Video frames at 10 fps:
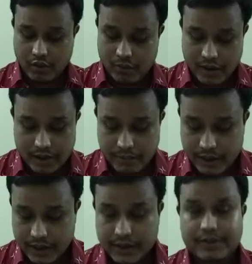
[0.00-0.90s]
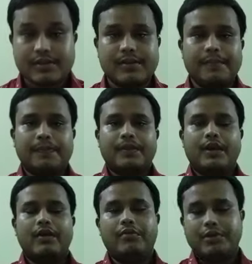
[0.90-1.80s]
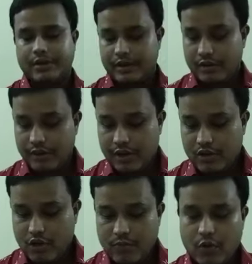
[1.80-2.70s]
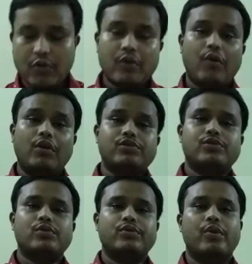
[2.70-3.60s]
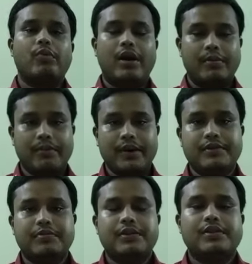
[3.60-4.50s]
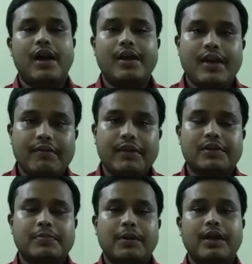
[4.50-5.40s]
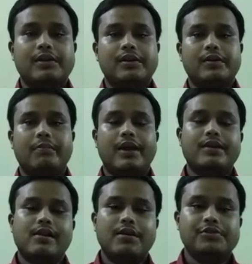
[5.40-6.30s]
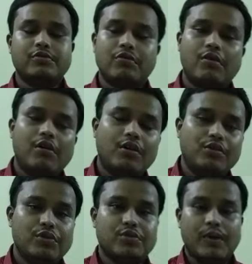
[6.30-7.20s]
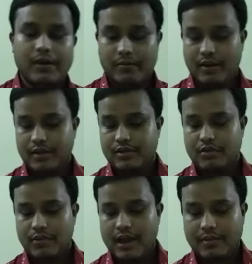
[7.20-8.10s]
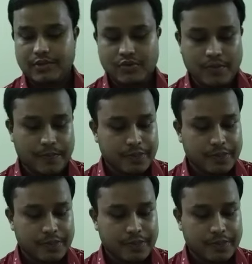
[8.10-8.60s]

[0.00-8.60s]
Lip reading: word meanings which are given in your book, also the word meanings which I have explained in my class. So all those word meanings you will have to